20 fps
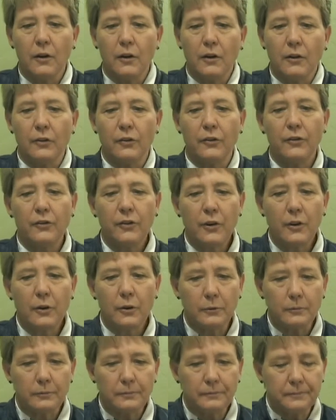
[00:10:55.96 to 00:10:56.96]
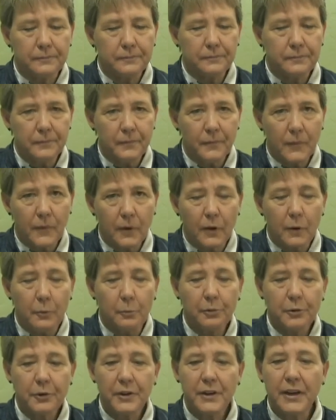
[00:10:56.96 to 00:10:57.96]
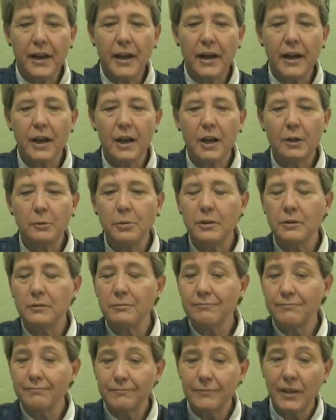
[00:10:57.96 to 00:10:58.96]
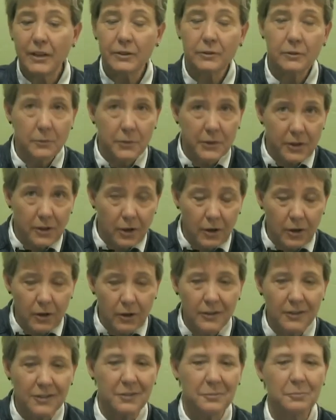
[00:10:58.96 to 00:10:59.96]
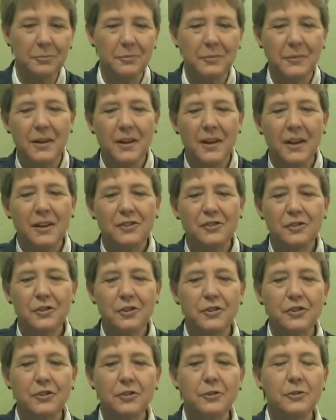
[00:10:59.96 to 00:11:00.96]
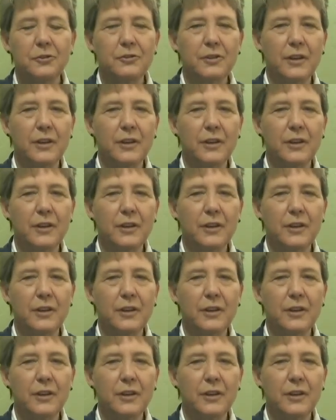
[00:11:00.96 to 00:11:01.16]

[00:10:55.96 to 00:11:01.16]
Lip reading: So, prehab, that's what we call, should use